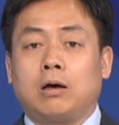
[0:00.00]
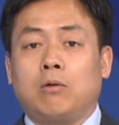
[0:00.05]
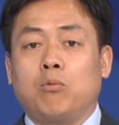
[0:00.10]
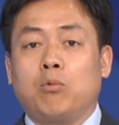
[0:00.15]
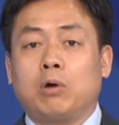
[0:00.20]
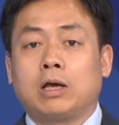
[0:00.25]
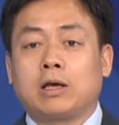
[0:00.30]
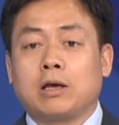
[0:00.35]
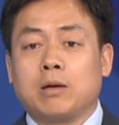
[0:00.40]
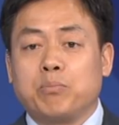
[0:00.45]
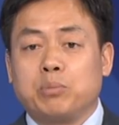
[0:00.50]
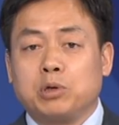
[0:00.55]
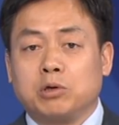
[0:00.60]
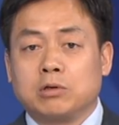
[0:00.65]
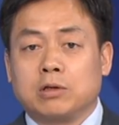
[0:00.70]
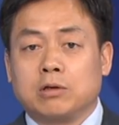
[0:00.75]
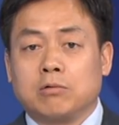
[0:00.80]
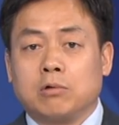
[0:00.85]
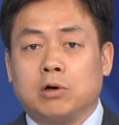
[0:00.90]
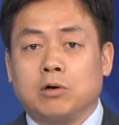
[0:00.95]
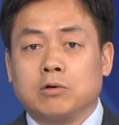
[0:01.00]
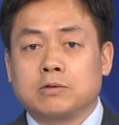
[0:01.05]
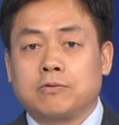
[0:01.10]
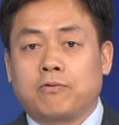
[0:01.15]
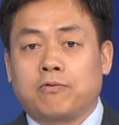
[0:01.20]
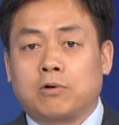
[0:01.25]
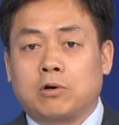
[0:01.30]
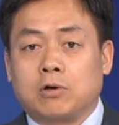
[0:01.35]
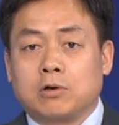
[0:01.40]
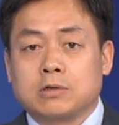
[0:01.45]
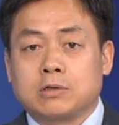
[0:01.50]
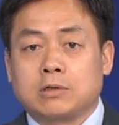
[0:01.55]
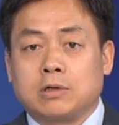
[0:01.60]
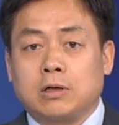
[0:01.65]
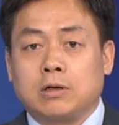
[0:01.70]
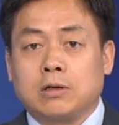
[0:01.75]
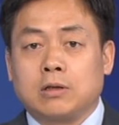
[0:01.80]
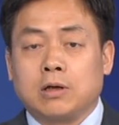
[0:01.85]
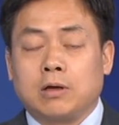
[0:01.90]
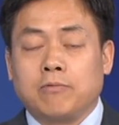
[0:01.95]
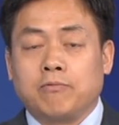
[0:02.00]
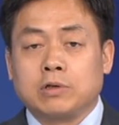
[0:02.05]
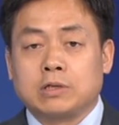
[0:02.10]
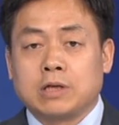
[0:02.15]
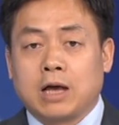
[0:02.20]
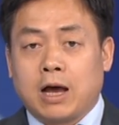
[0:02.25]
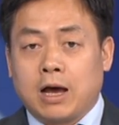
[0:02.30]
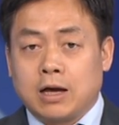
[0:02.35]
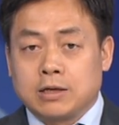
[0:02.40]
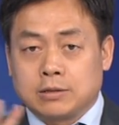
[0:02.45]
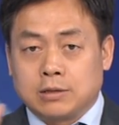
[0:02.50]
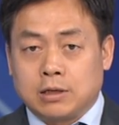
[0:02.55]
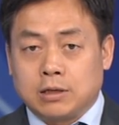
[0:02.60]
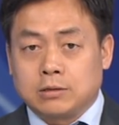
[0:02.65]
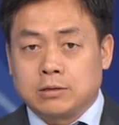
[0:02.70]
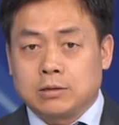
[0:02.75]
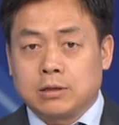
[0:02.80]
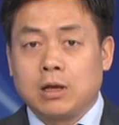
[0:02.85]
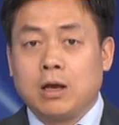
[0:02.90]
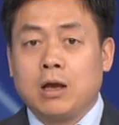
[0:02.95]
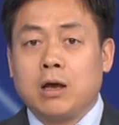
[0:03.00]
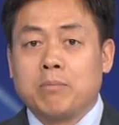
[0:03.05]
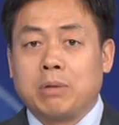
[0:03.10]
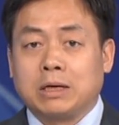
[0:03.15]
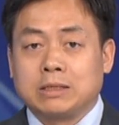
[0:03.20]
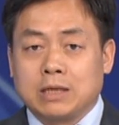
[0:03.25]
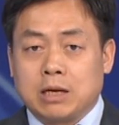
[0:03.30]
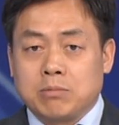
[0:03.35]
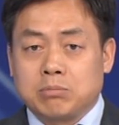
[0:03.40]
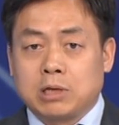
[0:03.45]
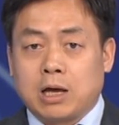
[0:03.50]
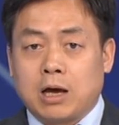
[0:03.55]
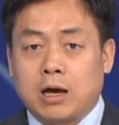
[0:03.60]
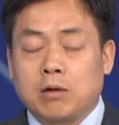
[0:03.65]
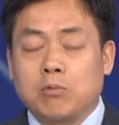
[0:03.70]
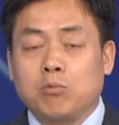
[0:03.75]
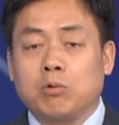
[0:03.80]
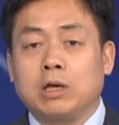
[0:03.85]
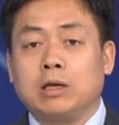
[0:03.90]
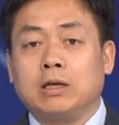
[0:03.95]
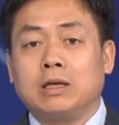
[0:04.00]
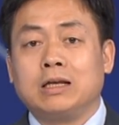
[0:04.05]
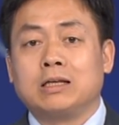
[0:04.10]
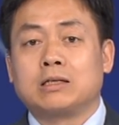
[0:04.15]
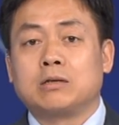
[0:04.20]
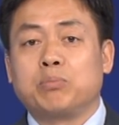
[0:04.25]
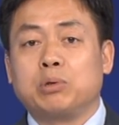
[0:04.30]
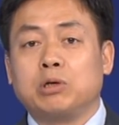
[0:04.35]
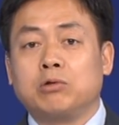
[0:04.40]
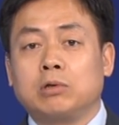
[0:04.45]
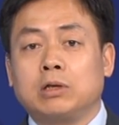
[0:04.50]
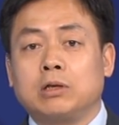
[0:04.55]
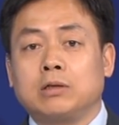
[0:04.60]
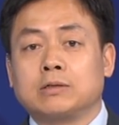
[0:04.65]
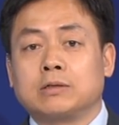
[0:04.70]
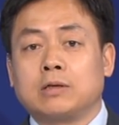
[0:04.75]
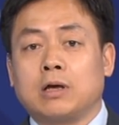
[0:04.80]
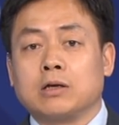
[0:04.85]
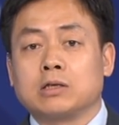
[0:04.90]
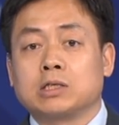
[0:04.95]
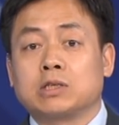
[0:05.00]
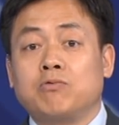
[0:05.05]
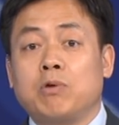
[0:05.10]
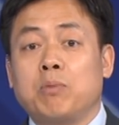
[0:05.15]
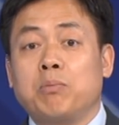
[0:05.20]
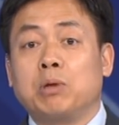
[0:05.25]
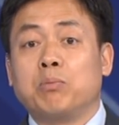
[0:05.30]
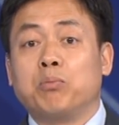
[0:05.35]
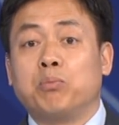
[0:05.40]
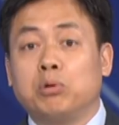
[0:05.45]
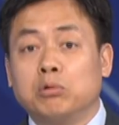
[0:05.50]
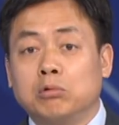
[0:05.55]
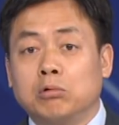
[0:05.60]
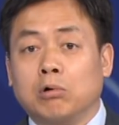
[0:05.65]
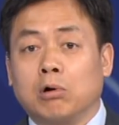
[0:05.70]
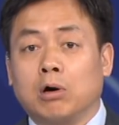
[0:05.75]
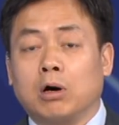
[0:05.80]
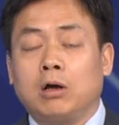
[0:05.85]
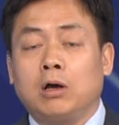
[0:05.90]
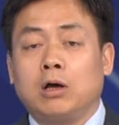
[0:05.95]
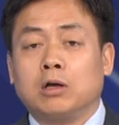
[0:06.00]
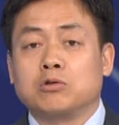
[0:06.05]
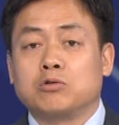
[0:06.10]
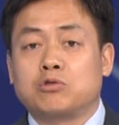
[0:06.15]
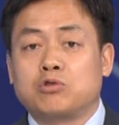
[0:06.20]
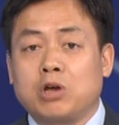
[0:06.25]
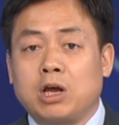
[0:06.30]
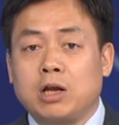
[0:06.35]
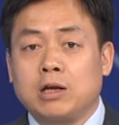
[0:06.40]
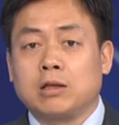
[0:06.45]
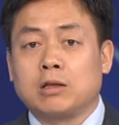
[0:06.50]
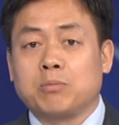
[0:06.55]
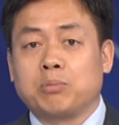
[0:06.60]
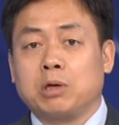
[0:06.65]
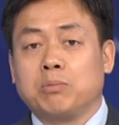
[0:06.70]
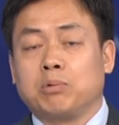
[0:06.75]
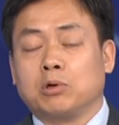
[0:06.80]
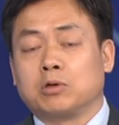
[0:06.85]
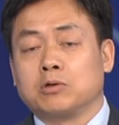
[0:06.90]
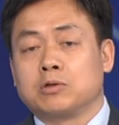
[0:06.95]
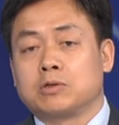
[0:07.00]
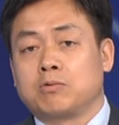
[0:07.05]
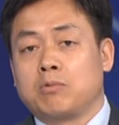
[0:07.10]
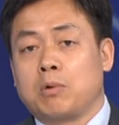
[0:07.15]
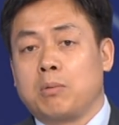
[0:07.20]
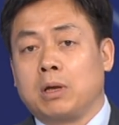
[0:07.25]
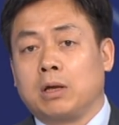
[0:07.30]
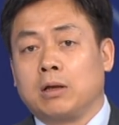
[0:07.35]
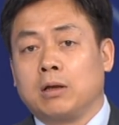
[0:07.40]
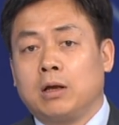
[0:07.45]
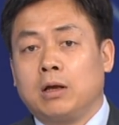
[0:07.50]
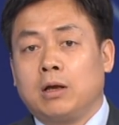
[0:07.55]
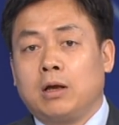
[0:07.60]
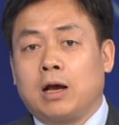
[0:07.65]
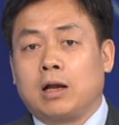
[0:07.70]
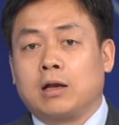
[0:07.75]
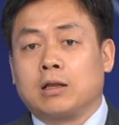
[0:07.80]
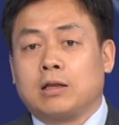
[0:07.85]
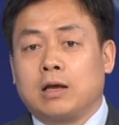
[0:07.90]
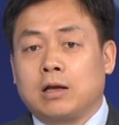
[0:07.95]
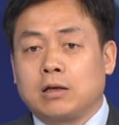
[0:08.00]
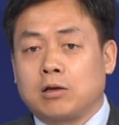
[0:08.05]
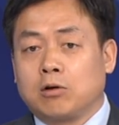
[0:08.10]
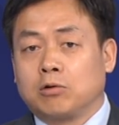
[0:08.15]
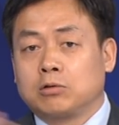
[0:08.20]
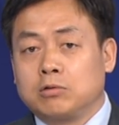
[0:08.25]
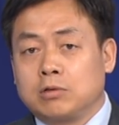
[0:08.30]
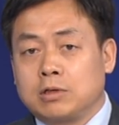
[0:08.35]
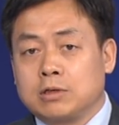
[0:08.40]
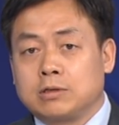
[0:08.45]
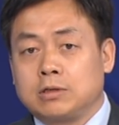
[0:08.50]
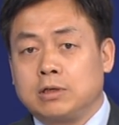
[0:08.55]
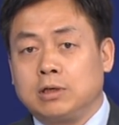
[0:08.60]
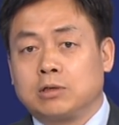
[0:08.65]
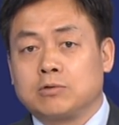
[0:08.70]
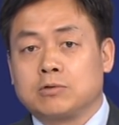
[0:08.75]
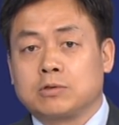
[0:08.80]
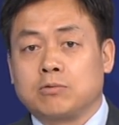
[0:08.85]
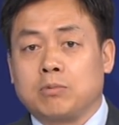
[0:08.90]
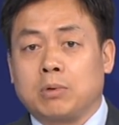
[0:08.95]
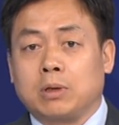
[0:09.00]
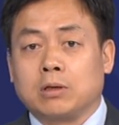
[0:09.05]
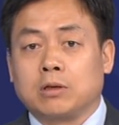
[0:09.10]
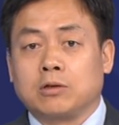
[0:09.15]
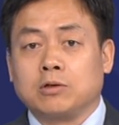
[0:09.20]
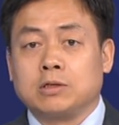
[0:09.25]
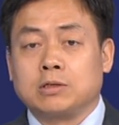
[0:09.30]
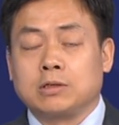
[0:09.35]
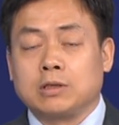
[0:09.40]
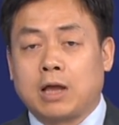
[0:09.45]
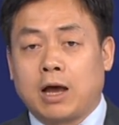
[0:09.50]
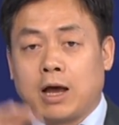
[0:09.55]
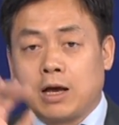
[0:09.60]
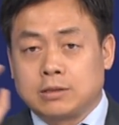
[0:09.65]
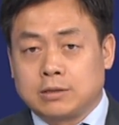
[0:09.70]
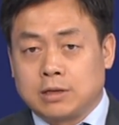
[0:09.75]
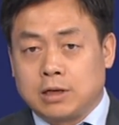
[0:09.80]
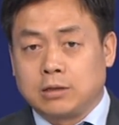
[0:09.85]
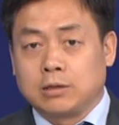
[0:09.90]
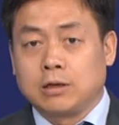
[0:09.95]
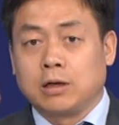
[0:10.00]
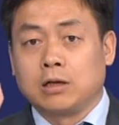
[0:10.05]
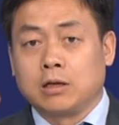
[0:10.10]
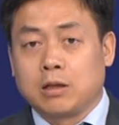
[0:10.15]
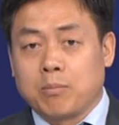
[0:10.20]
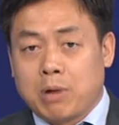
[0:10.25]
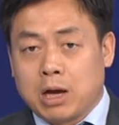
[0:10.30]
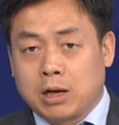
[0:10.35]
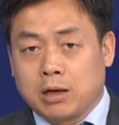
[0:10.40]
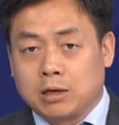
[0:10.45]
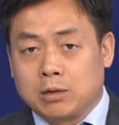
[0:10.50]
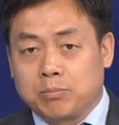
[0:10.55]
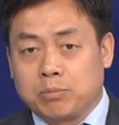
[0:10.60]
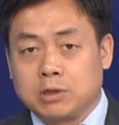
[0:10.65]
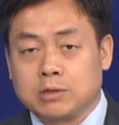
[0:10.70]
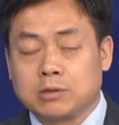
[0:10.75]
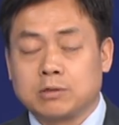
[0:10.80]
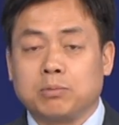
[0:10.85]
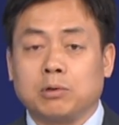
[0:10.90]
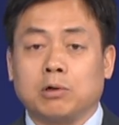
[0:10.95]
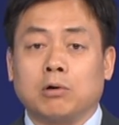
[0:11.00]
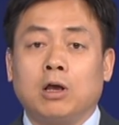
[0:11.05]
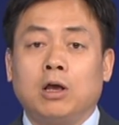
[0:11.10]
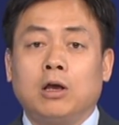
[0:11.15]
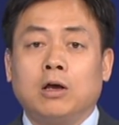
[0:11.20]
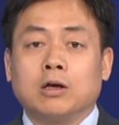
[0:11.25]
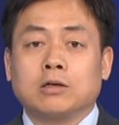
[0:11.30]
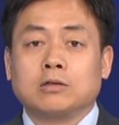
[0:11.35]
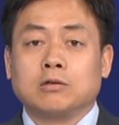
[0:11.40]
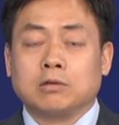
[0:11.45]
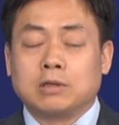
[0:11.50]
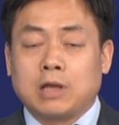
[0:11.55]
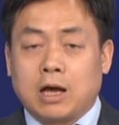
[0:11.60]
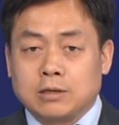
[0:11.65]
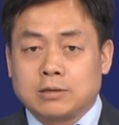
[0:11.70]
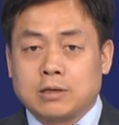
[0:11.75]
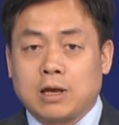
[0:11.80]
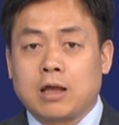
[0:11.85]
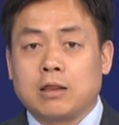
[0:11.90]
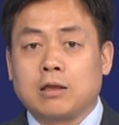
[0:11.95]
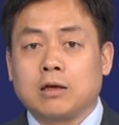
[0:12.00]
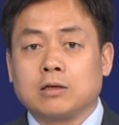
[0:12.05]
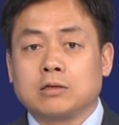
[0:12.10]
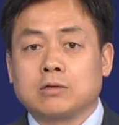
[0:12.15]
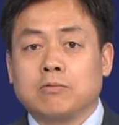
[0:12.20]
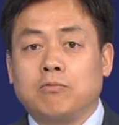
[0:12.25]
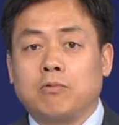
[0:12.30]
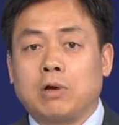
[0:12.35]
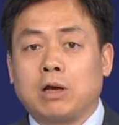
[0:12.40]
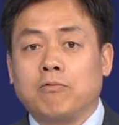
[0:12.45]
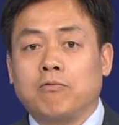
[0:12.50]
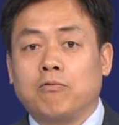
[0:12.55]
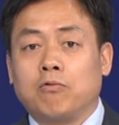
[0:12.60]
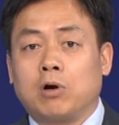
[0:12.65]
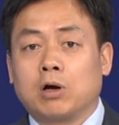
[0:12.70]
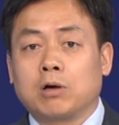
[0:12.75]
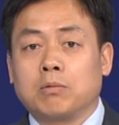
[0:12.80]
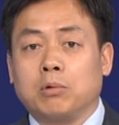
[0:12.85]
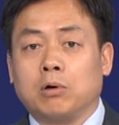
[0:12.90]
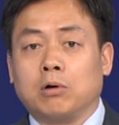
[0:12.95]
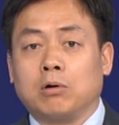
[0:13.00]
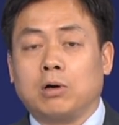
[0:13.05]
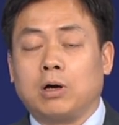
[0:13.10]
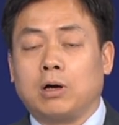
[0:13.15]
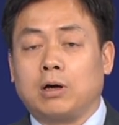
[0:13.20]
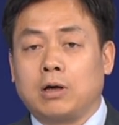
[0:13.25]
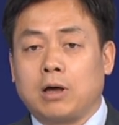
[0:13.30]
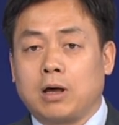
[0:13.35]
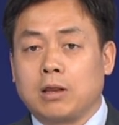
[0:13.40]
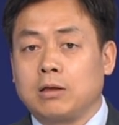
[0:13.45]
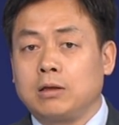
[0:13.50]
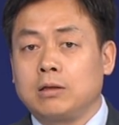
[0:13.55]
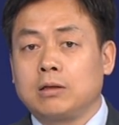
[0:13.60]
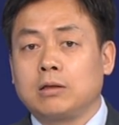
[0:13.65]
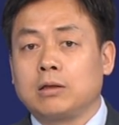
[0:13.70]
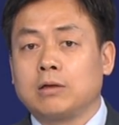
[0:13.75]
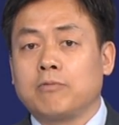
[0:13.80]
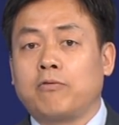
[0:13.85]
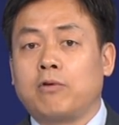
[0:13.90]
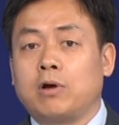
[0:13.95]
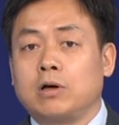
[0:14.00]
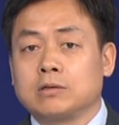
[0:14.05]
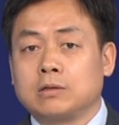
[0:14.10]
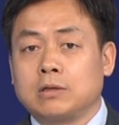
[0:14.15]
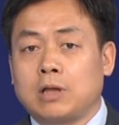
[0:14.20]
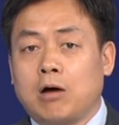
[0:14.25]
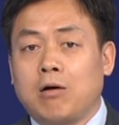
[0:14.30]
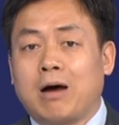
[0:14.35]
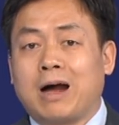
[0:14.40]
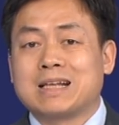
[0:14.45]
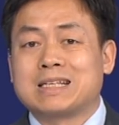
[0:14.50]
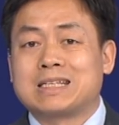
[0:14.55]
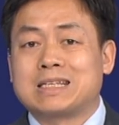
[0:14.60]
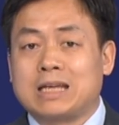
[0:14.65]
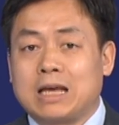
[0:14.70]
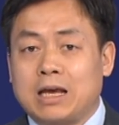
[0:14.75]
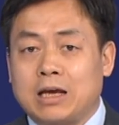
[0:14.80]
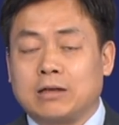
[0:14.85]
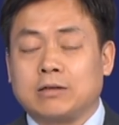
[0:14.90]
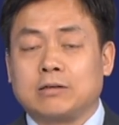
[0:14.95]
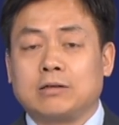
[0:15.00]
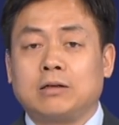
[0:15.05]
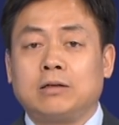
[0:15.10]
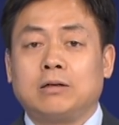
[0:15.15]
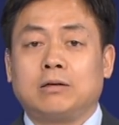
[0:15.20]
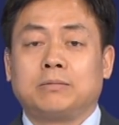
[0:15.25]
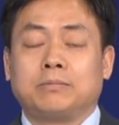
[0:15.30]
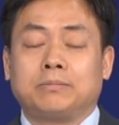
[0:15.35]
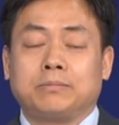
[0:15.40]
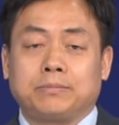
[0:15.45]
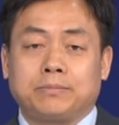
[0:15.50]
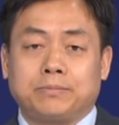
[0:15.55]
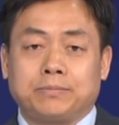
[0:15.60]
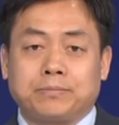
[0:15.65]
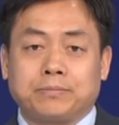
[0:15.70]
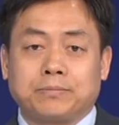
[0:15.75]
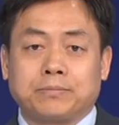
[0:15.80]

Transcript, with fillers: We can build the roads first and then with a high standard. At the same time, we need building some swimming pool to train the people to swimming and then go to the sea to swim. This is the high standard and the market principle. So that's, I think, is very workable. I think the France now understand. Okay.